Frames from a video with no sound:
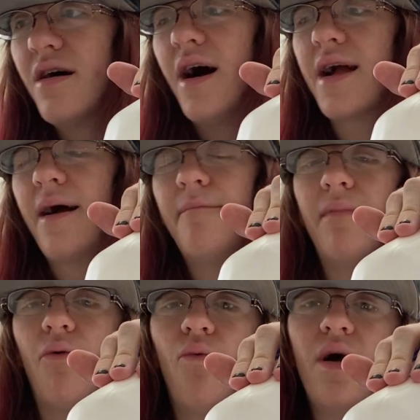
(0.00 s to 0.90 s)
I got
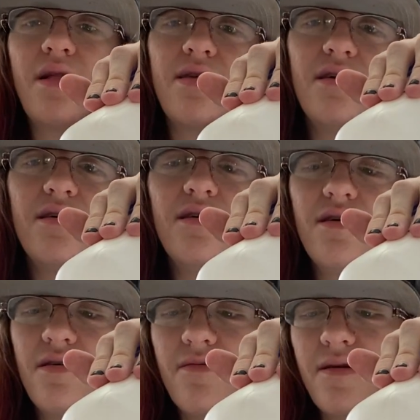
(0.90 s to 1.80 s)
my
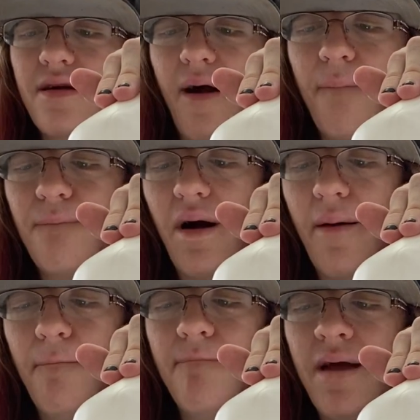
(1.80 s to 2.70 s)
water, got my
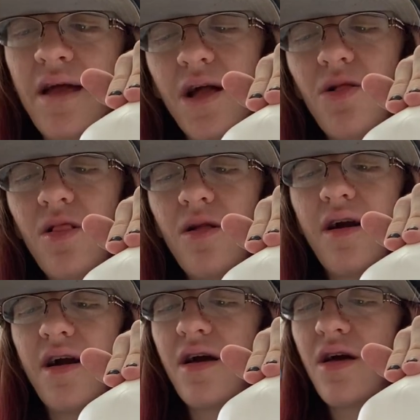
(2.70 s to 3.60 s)
milk.